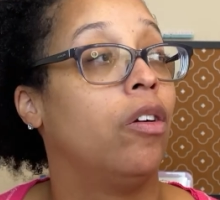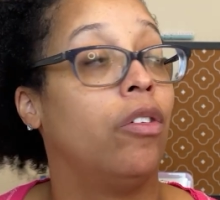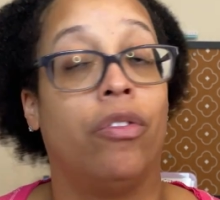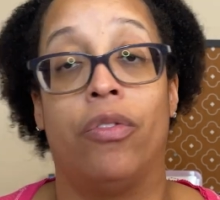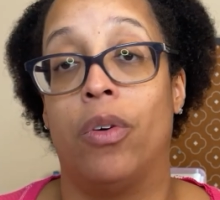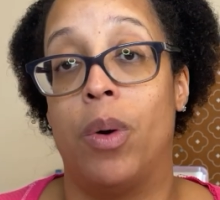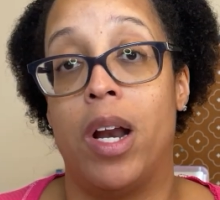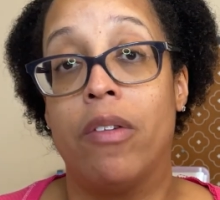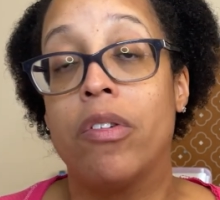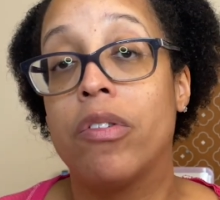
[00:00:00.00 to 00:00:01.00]
for
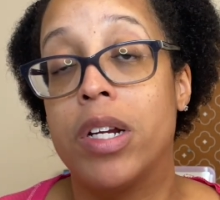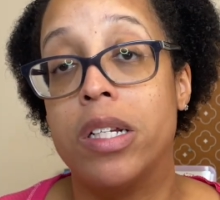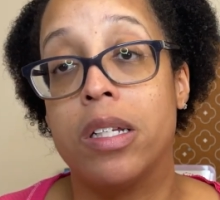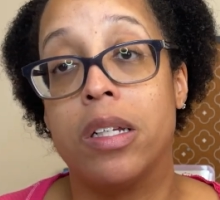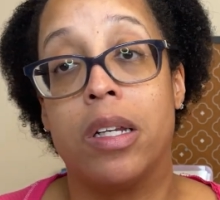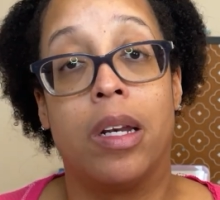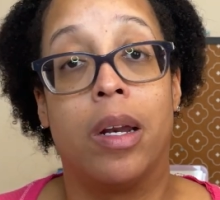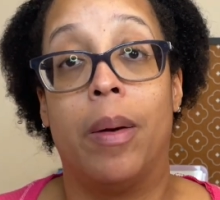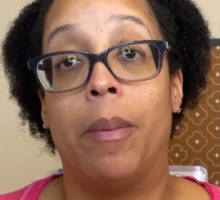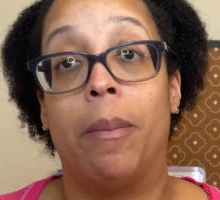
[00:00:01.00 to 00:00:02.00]
whatever reason,
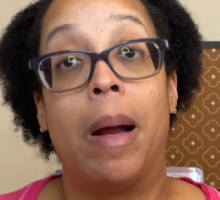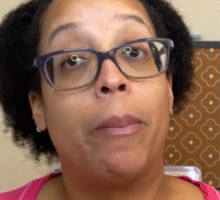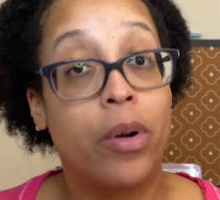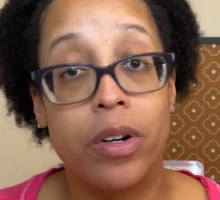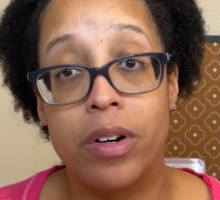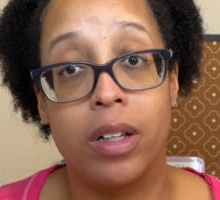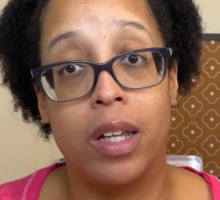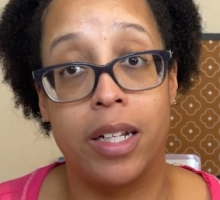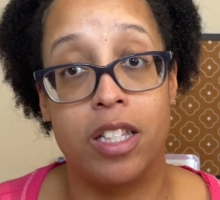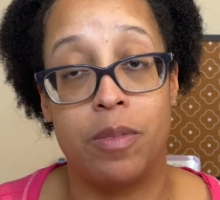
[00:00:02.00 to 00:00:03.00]
my printer doesn't
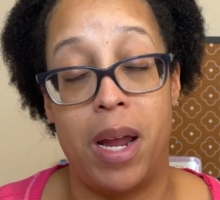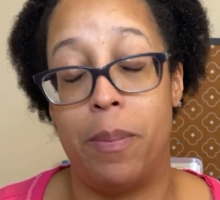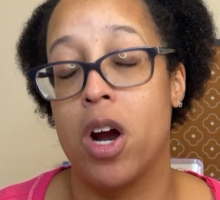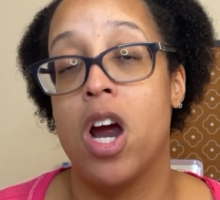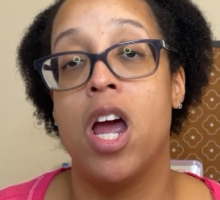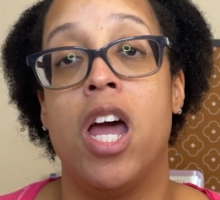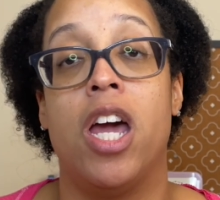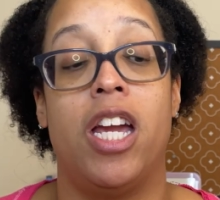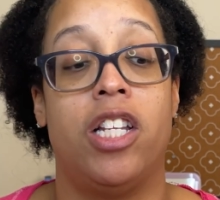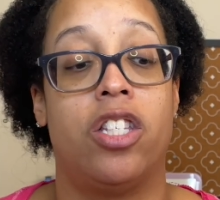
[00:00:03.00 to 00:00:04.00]
like this paper.
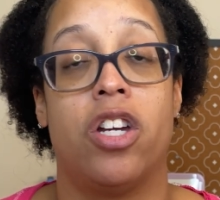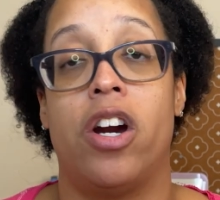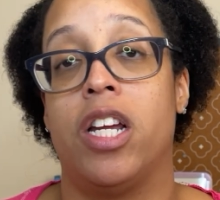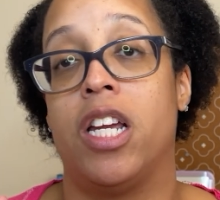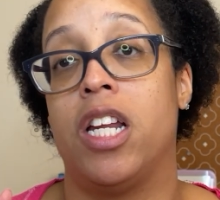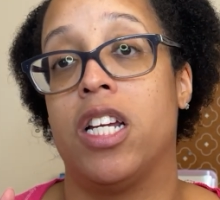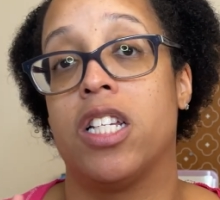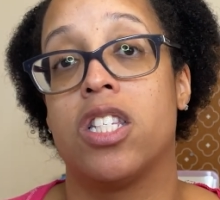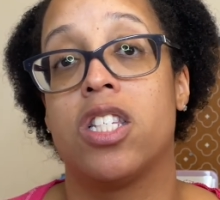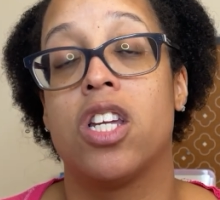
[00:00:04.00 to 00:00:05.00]
It started getting
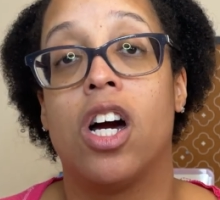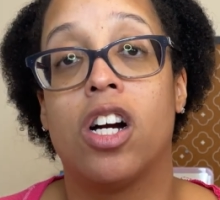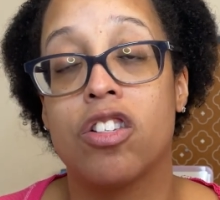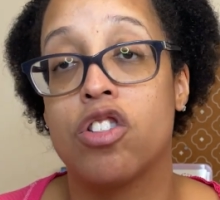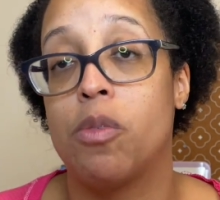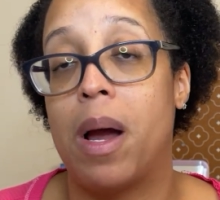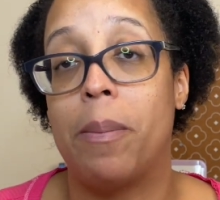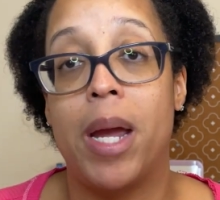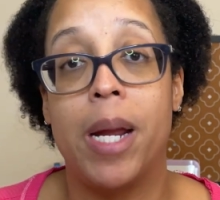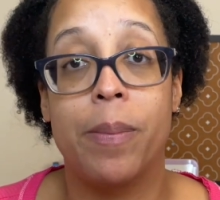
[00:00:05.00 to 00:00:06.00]
stuck, so my
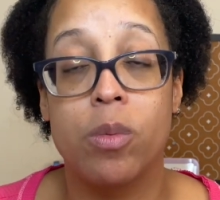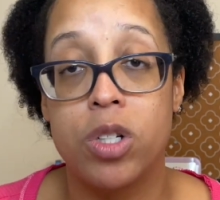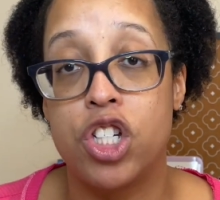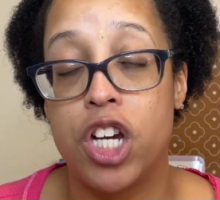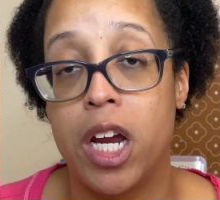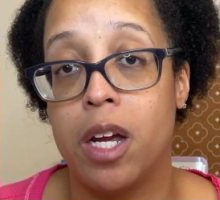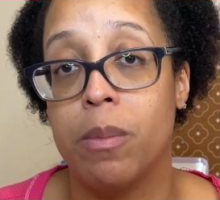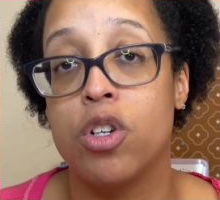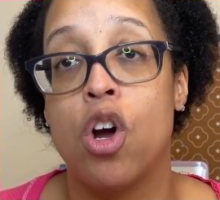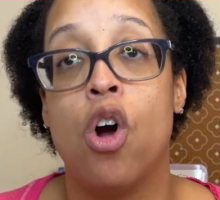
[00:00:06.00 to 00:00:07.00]
paper was
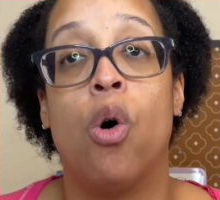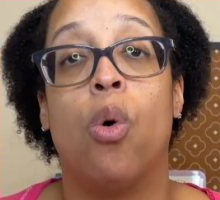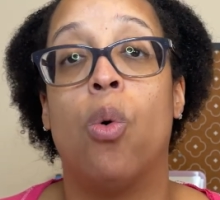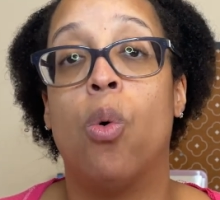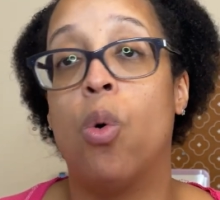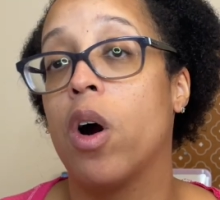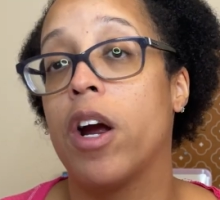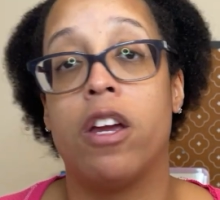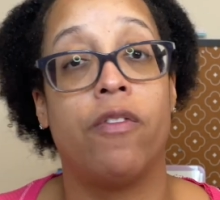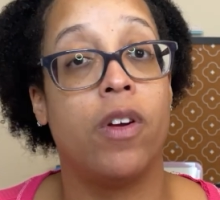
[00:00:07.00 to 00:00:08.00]
jammed, or
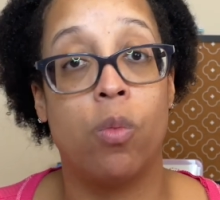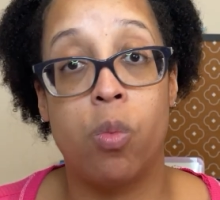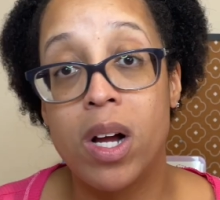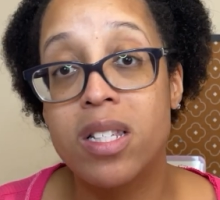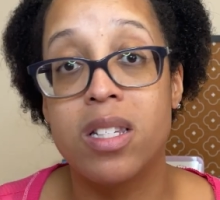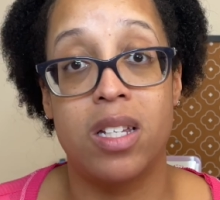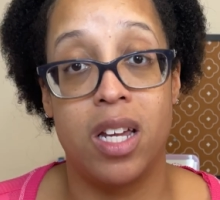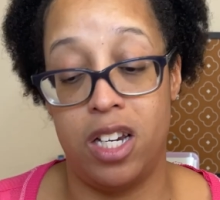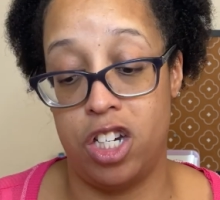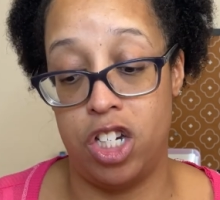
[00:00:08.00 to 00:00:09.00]
if it wasn't
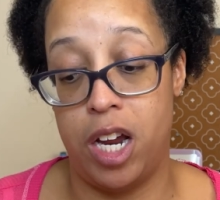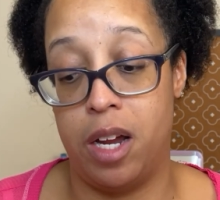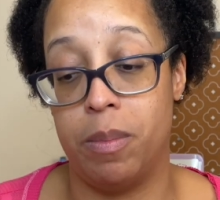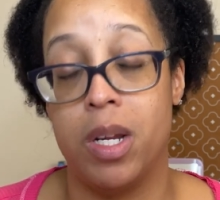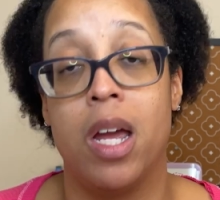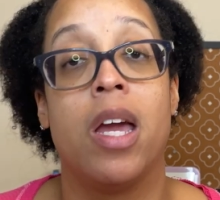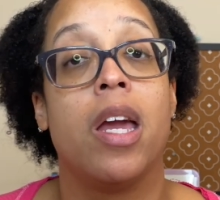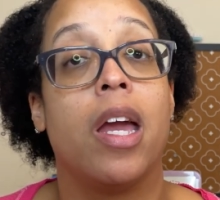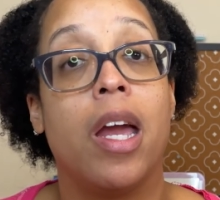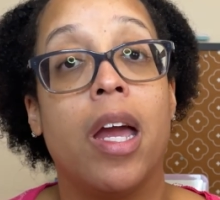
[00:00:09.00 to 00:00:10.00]
getting jammed,
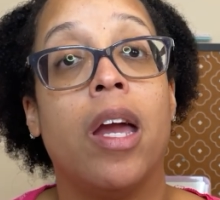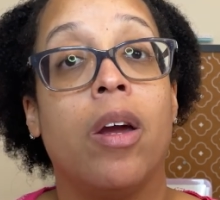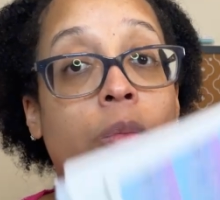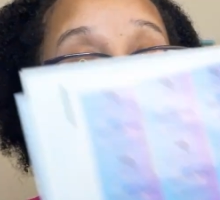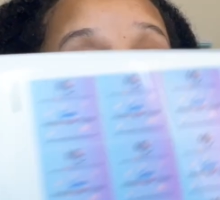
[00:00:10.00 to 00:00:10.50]
it was